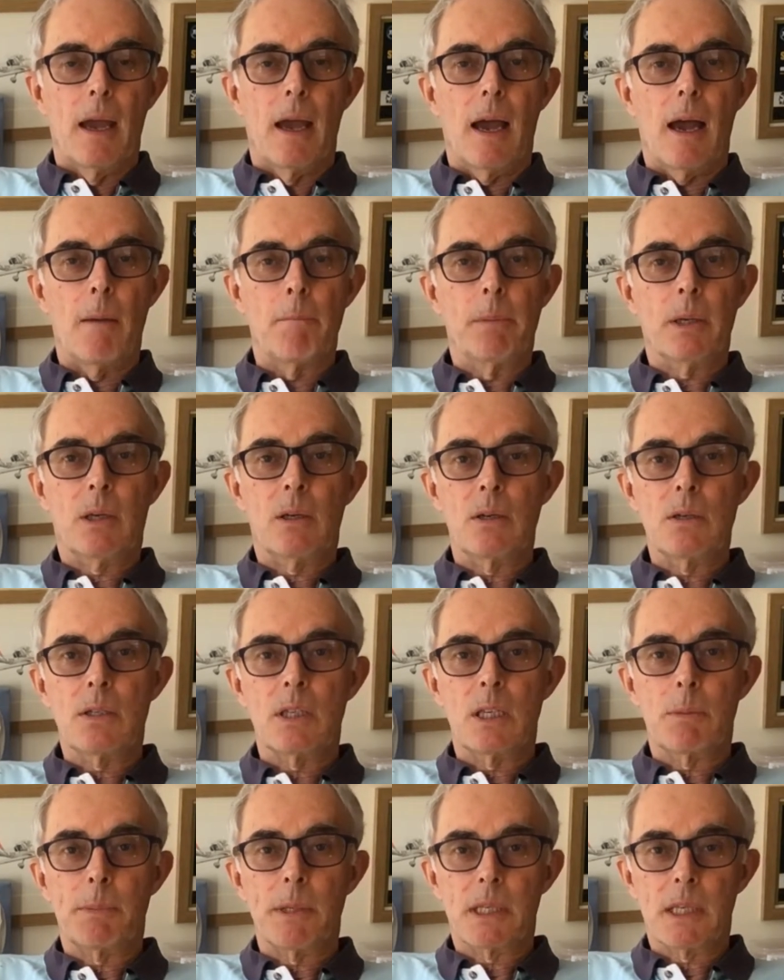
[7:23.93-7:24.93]
And because
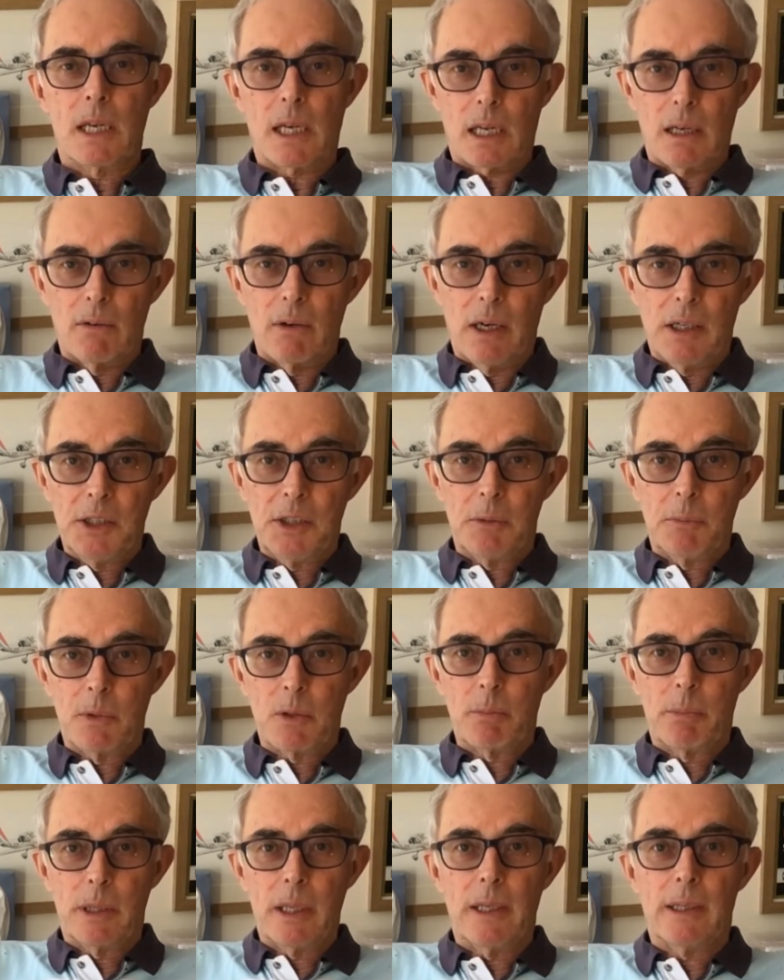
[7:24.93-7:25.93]
this particular engine was
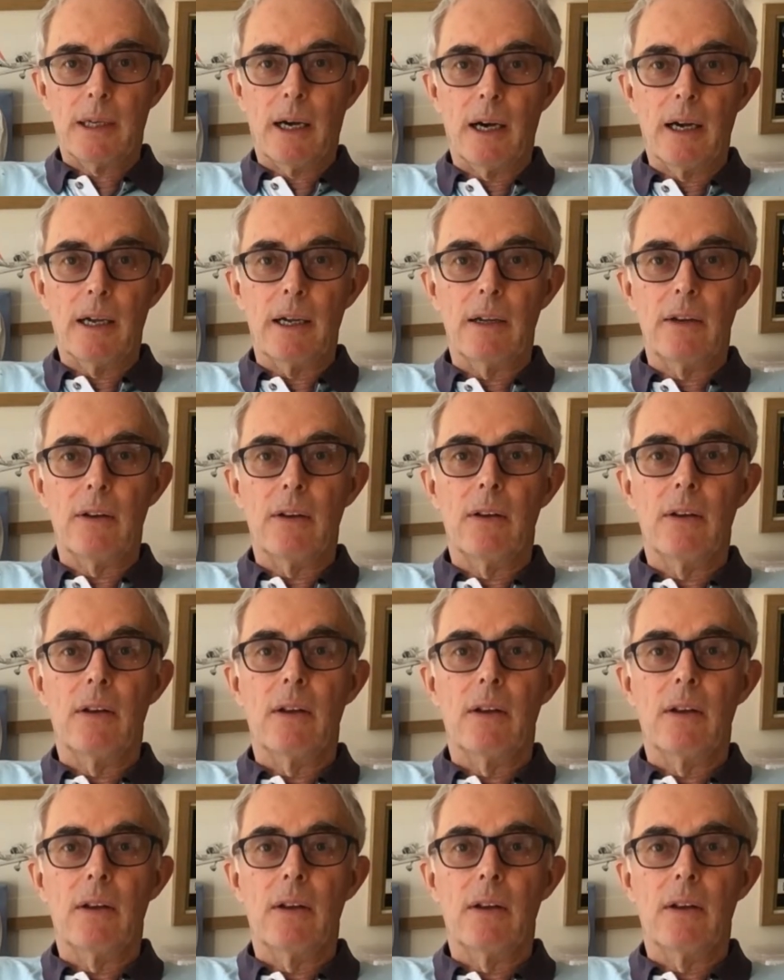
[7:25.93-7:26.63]
pretty tired,